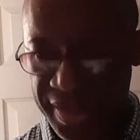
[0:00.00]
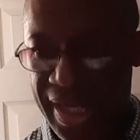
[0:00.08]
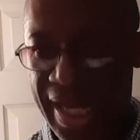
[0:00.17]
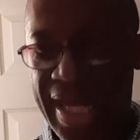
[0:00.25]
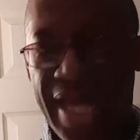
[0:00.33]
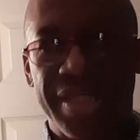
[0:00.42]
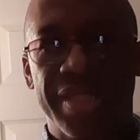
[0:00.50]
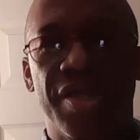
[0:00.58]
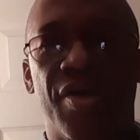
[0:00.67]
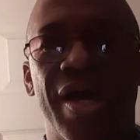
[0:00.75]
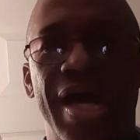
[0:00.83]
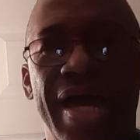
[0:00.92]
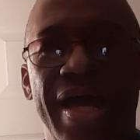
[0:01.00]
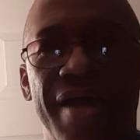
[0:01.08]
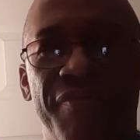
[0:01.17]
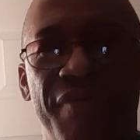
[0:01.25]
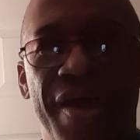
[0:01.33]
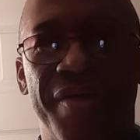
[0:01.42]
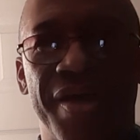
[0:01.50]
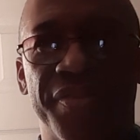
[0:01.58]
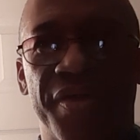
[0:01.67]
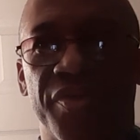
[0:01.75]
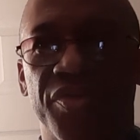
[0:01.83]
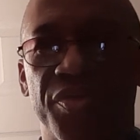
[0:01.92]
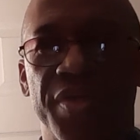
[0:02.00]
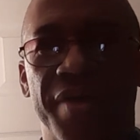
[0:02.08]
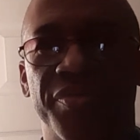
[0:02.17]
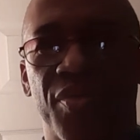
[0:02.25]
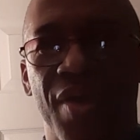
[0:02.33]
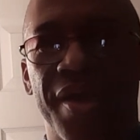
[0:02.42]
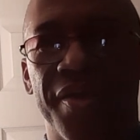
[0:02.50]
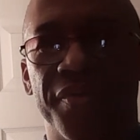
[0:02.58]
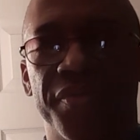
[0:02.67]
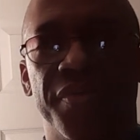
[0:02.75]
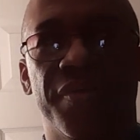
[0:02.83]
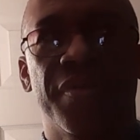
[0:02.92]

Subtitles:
I found out there are two types of writers.